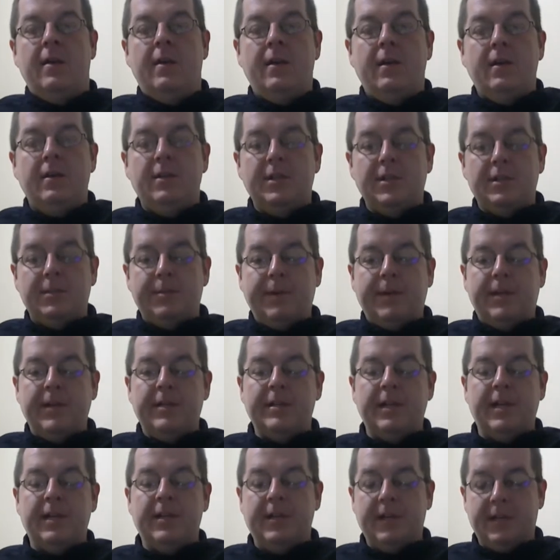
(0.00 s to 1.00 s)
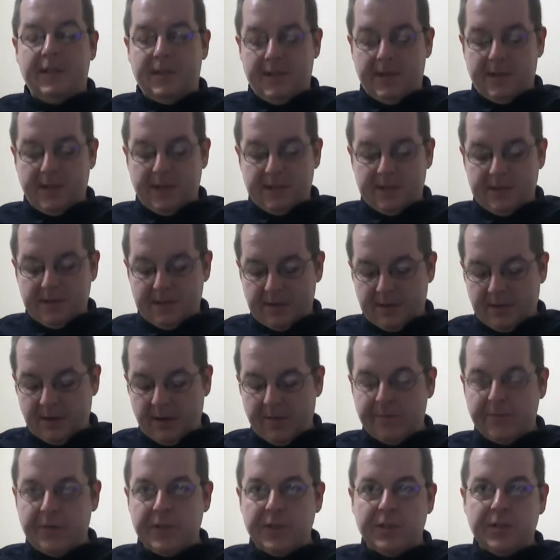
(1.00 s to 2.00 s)
just because I like the idea
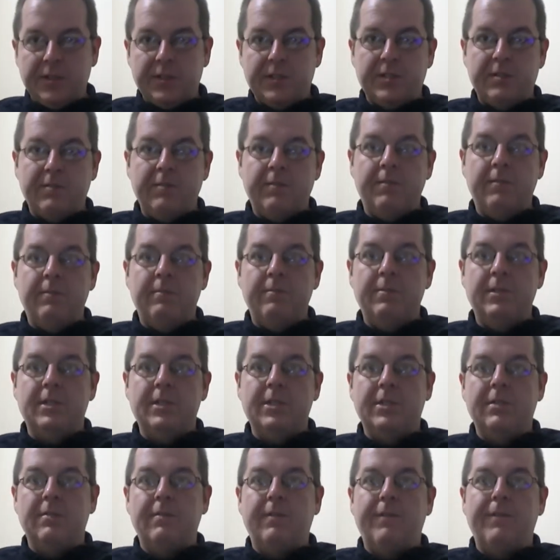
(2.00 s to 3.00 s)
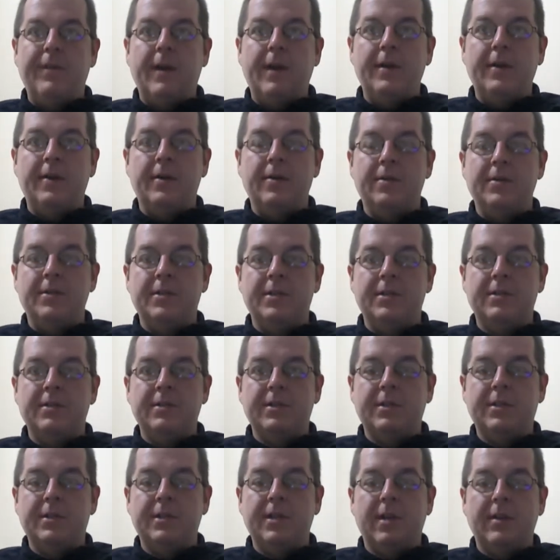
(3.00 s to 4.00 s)
of just vendors
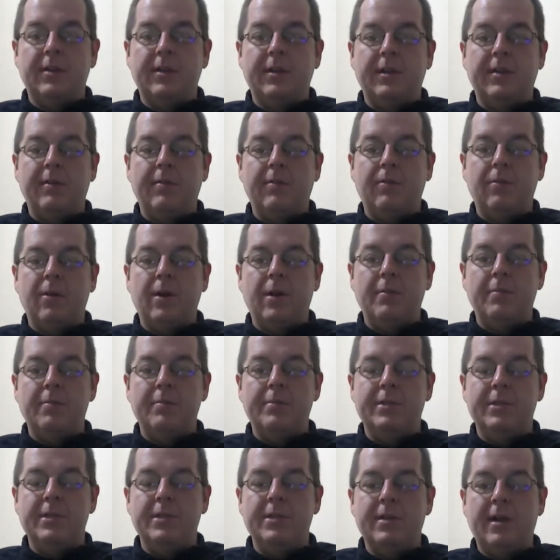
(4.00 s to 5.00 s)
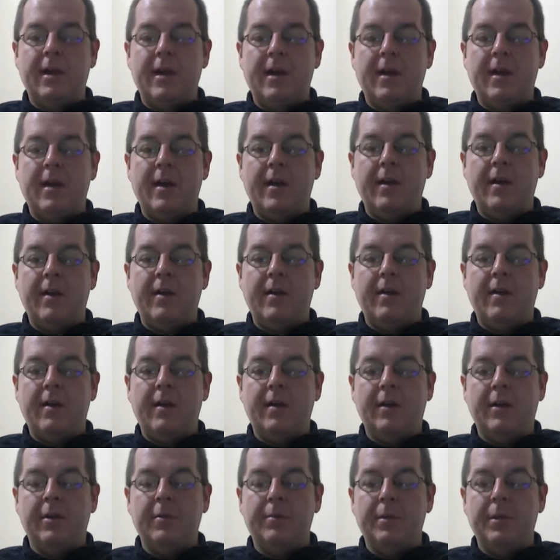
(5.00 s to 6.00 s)
selling ribs and
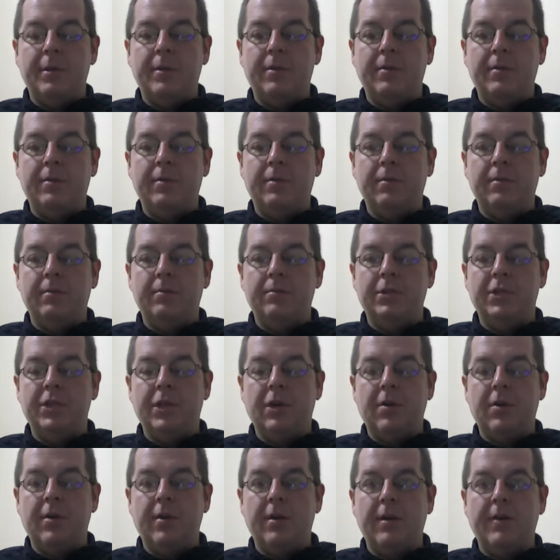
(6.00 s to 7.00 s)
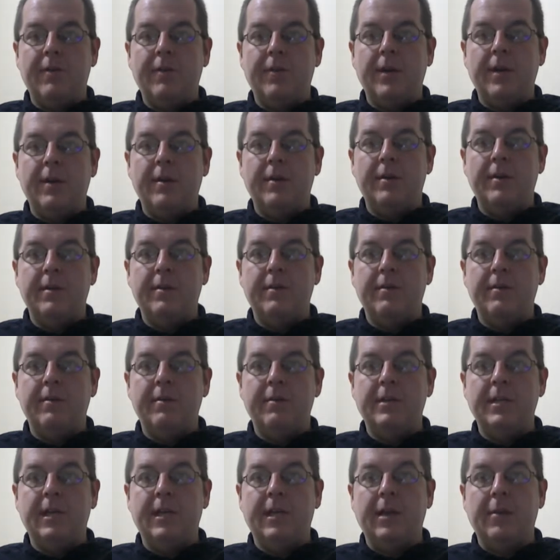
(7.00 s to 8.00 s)
a communal charity event
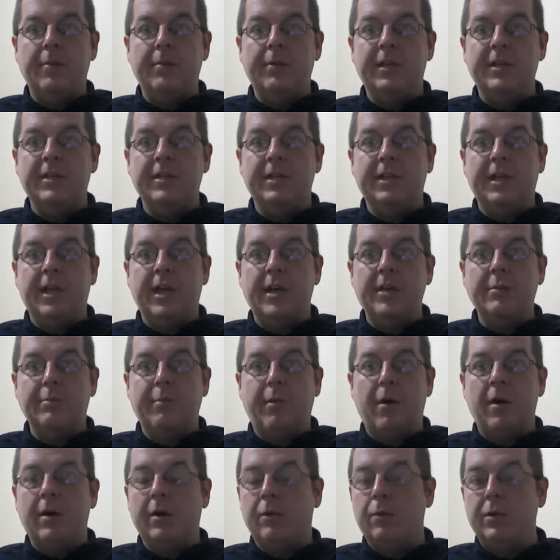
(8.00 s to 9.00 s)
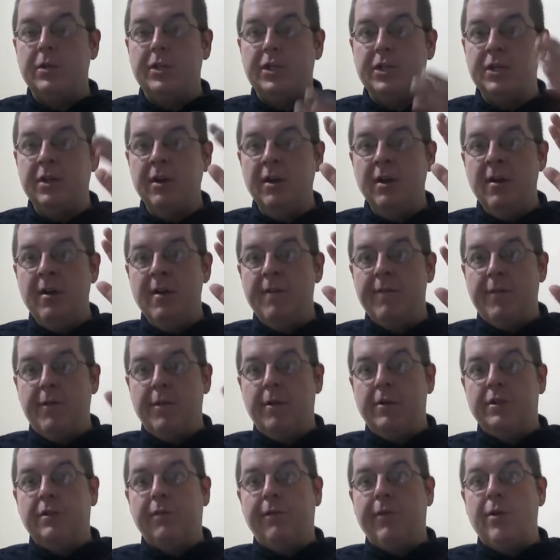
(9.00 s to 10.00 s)
taking place at Gage Park, which, for
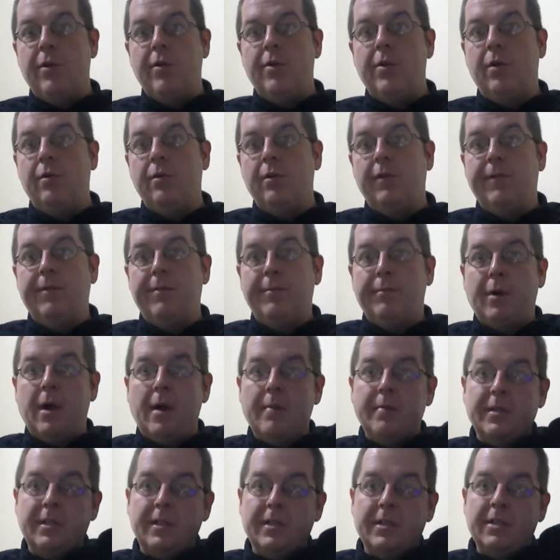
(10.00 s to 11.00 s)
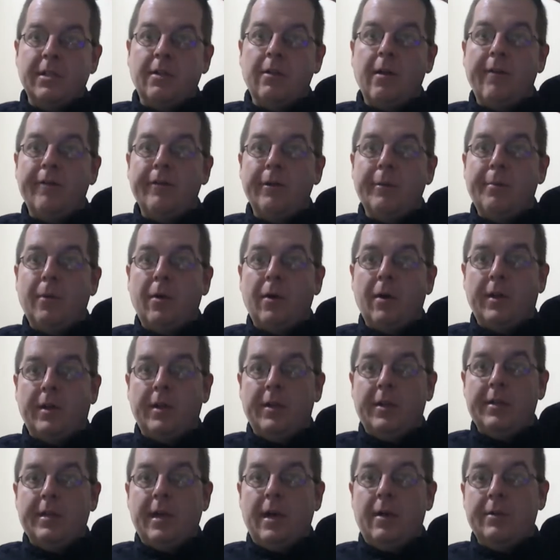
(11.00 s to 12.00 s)
those of you who don't live in Brampton, it's a lovely park
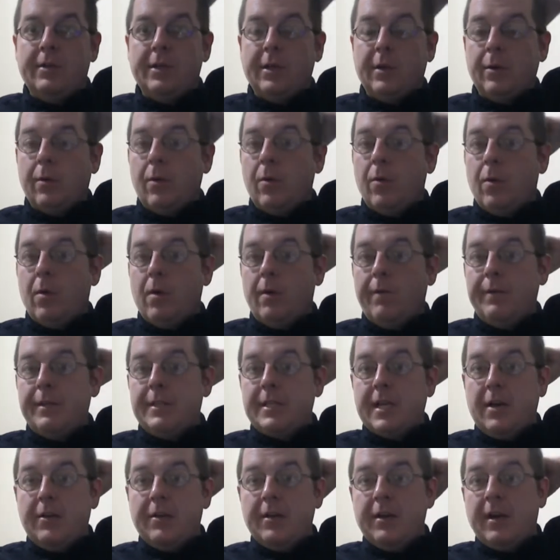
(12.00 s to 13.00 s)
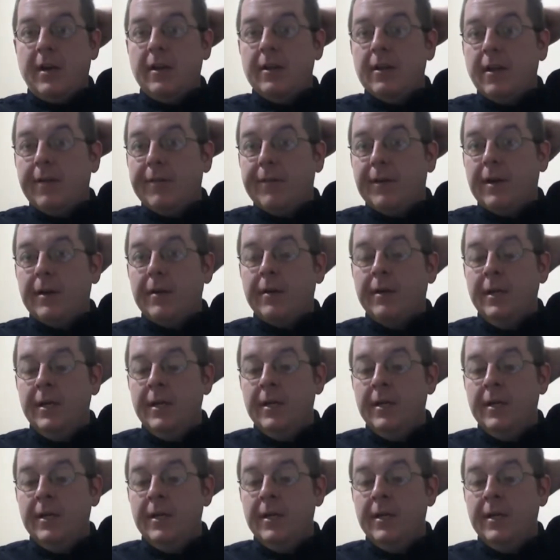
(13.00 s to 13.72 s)
in the downtown core of the town that I live in.